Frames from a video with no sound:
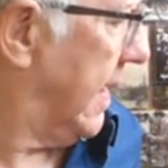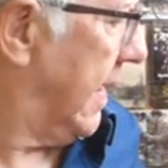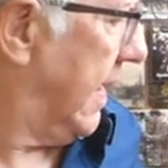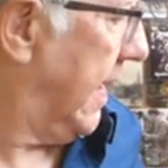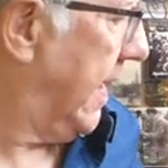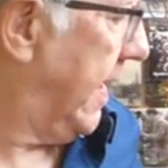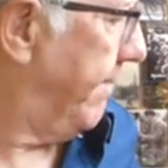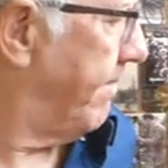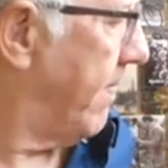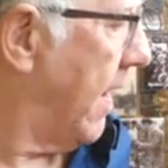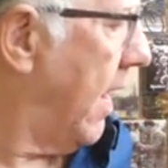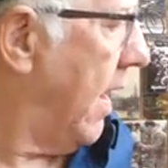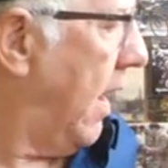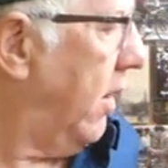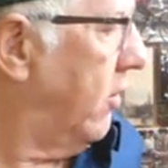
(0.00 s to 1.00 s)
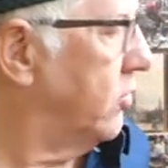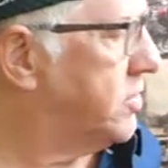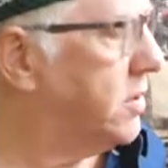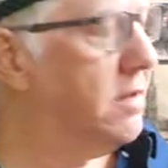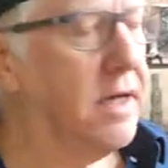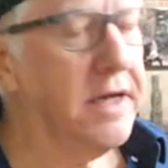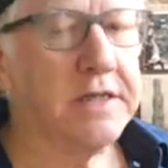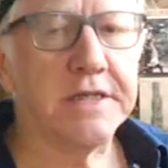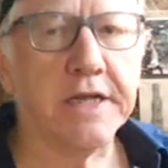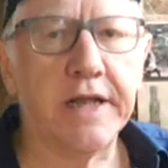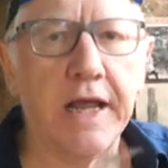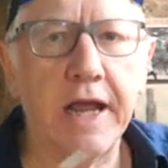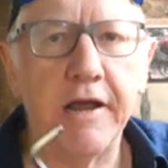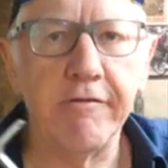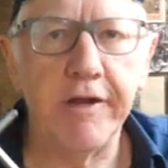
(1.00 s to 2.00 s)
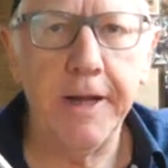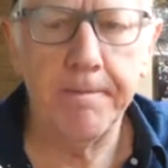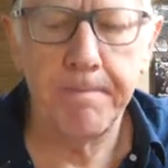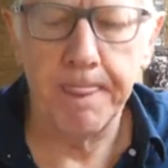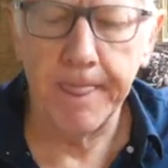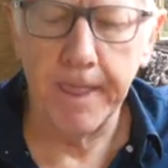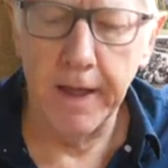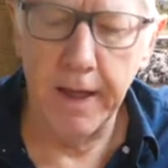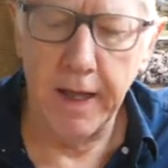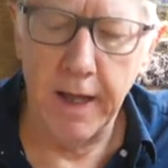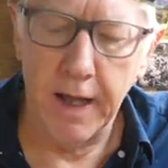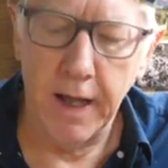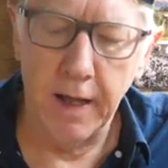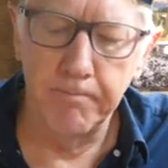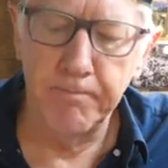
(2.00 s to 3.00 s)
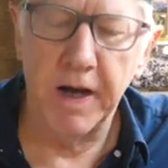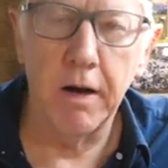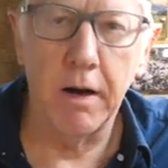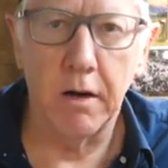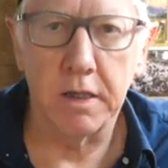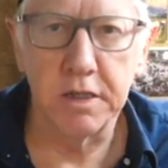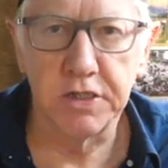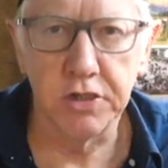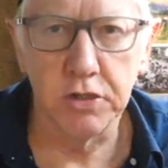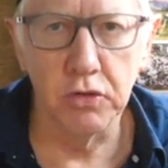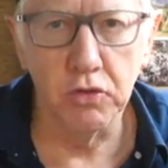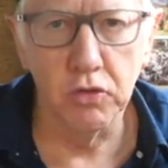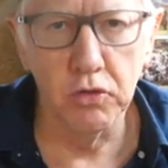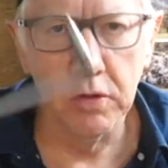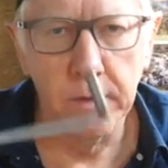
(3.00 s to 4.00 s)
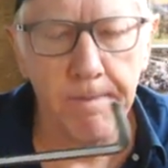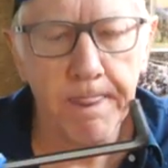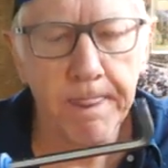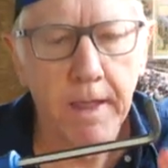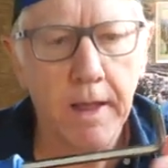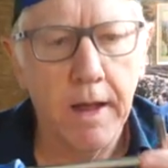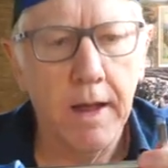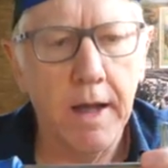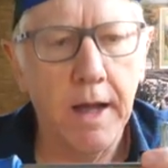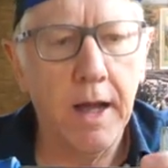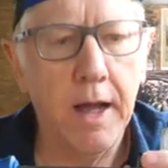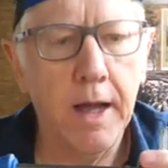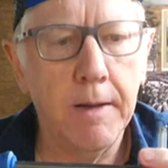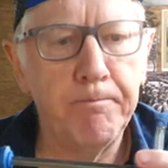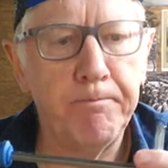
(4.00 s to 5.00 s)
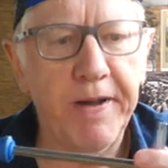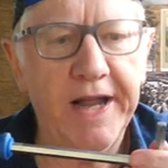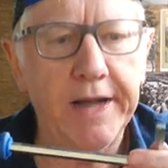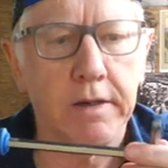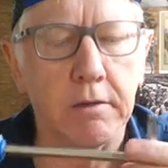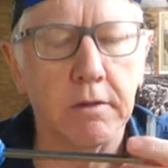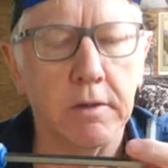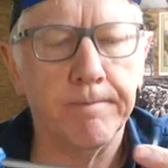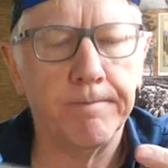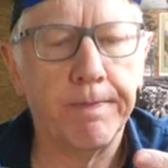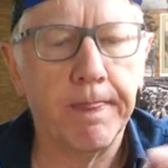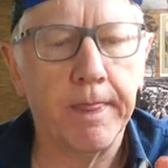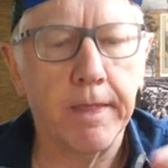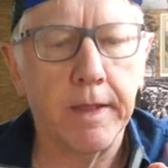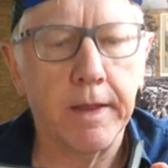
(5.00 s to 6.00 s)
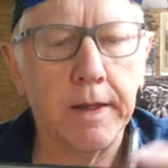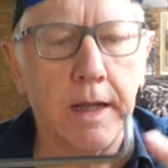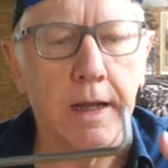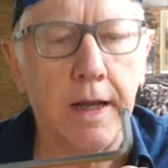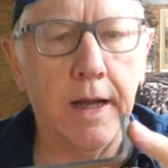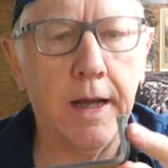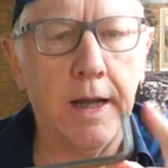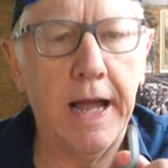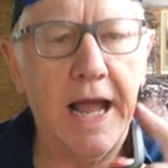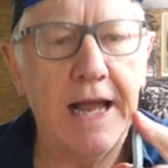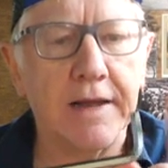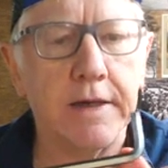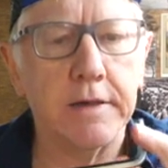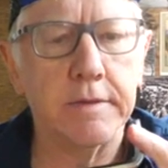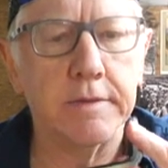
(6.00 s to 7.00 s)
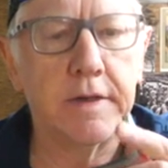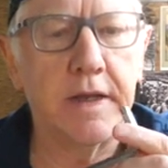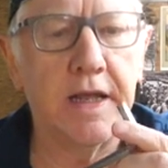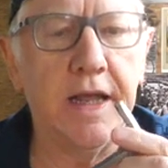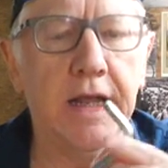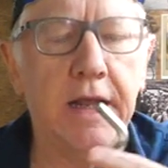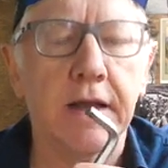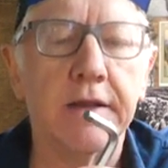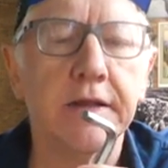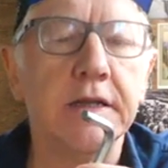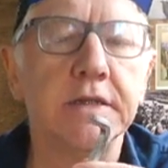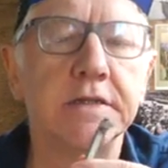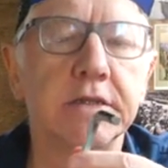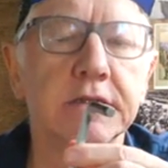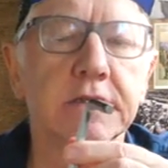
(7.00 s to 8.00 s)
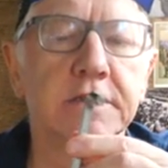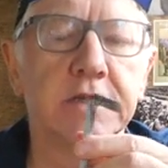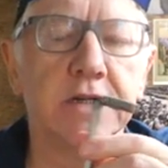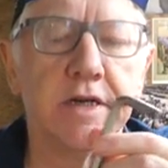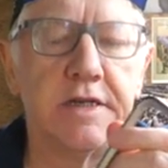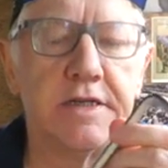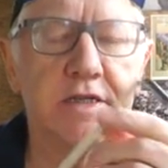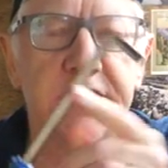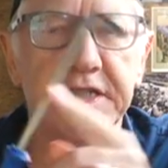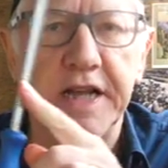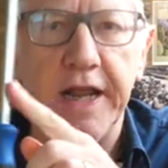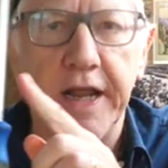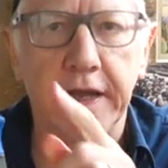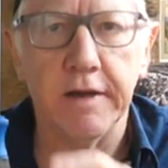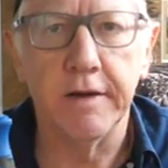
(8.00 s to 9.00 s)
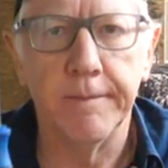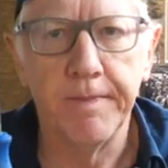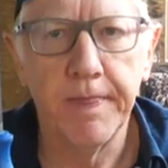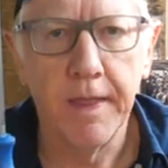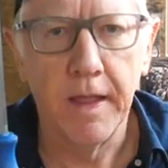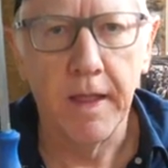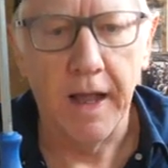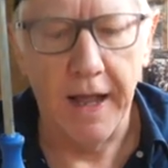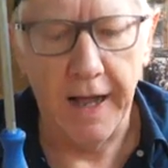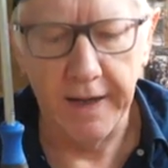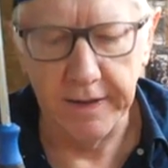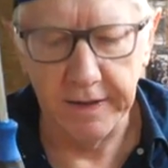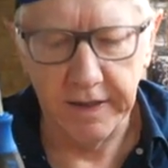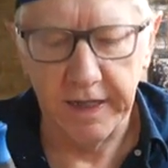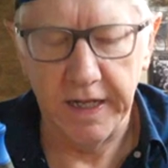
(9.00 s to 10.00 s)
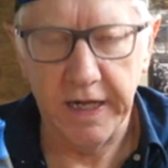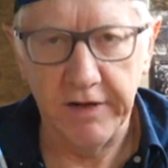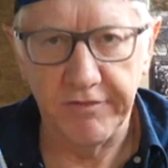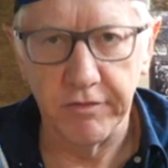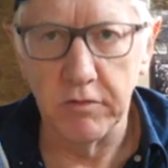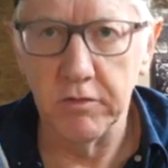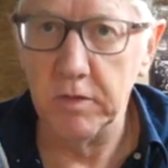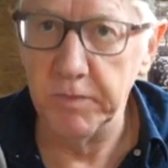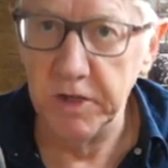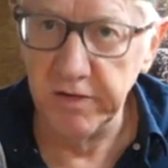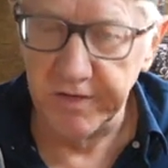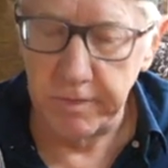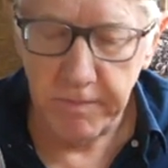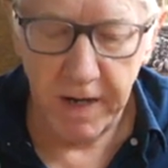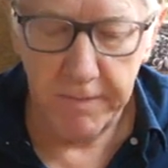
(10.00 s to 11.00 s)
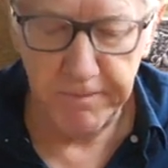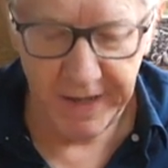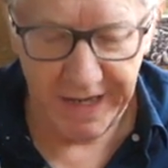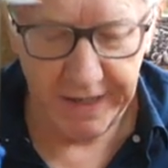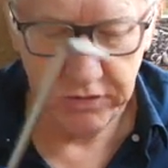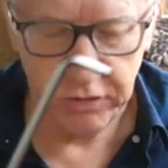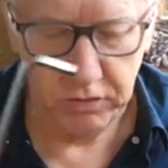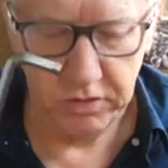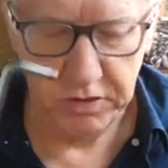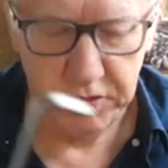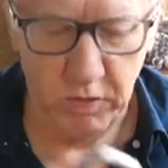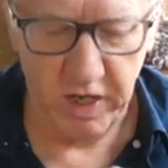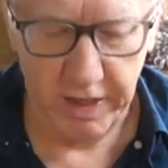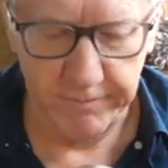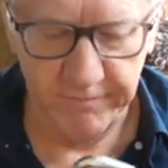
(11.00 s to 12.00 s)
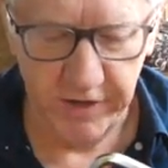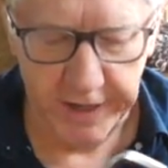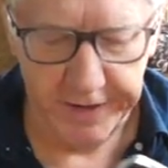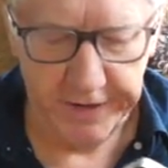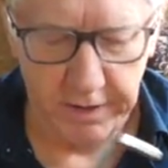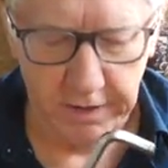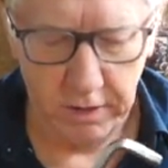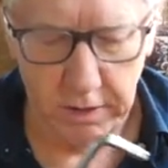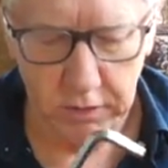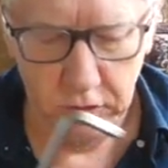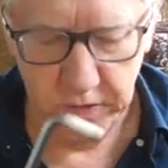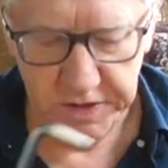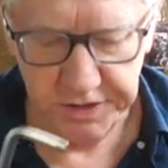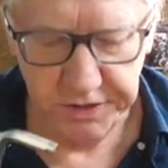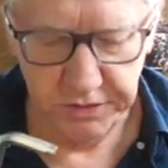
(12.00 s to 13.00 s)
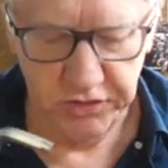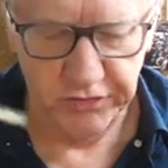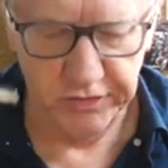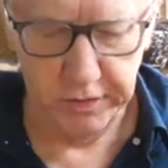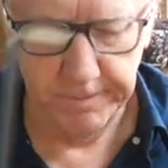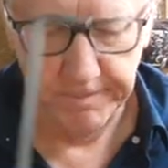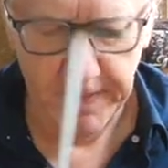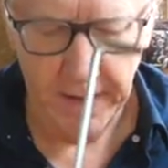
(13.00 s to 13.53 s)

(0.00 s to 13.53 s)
I also like to carry a Park Tool pedal Allen key. I think this is a size 10 Allen key for removing my pedals while I'm riding along. Always useful.